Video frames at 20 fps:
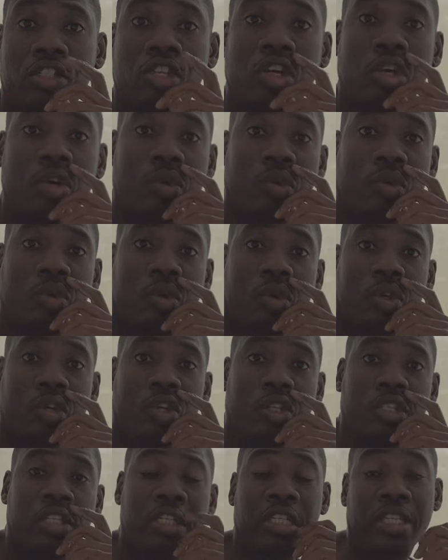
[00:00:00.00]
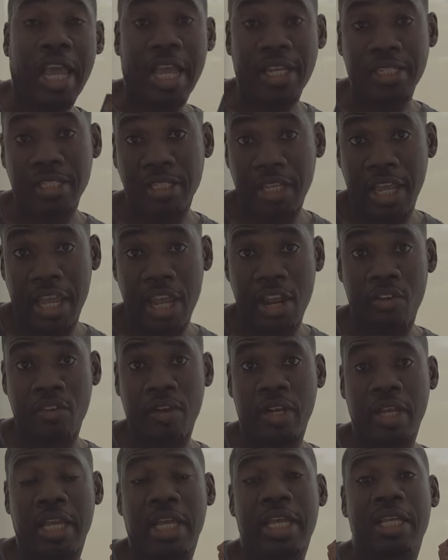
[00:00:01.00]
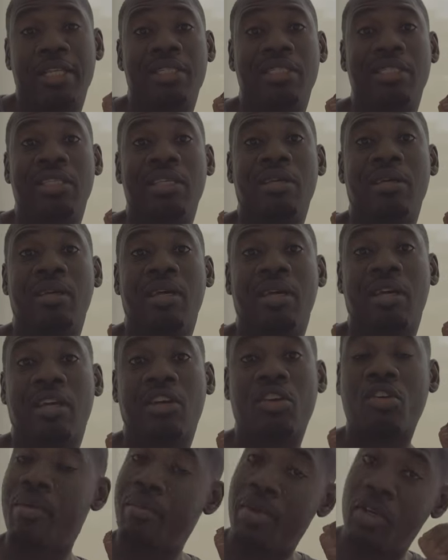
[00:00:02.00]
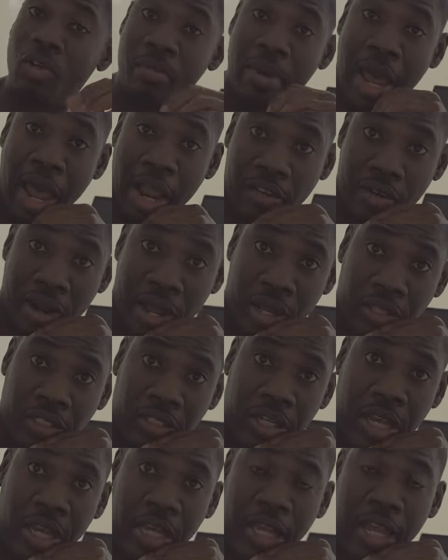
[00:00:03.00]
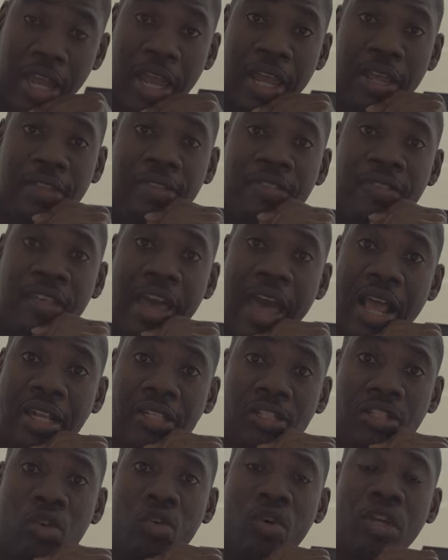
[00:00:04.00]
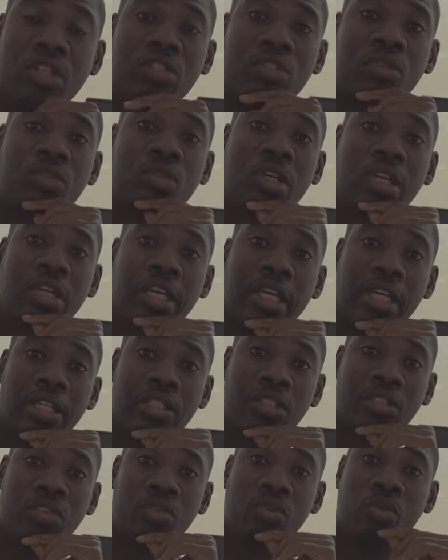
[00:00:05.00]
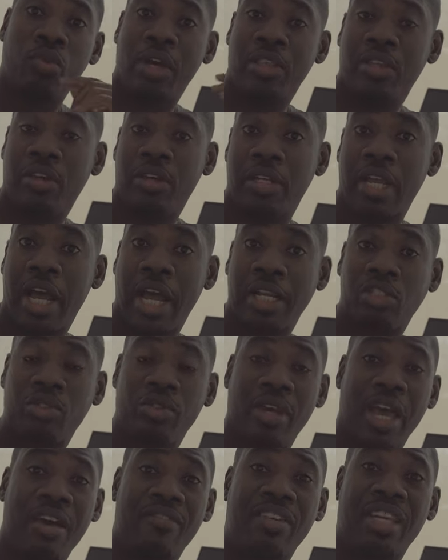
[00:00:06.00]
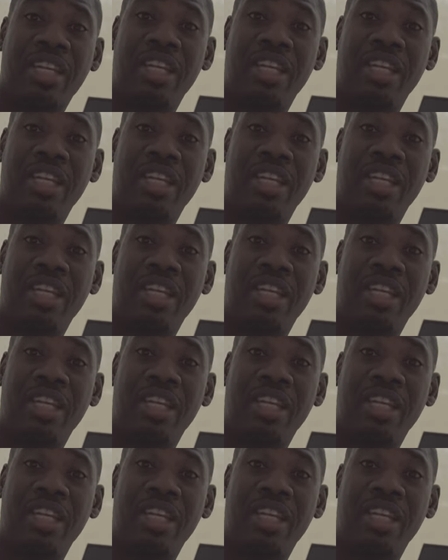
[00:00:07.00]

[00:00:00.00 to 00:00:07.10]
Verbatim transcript: So the next area is the criminal background check, and that's going to look into whether or not you have